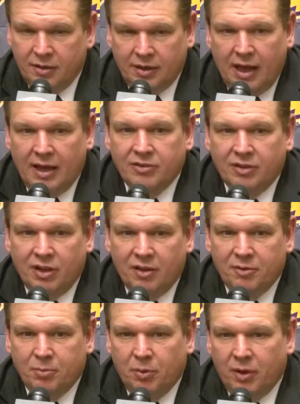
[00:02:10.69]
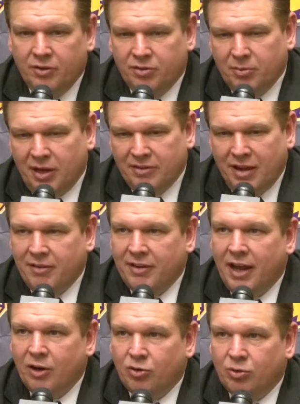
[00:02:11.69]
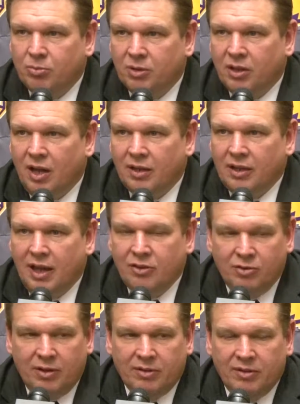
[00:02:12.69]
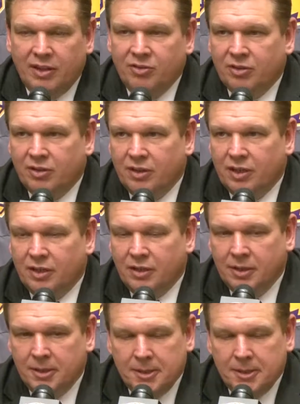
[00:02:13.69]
Guys that love to play. Some guys have it natural, but a lot of guys you have to teach it, and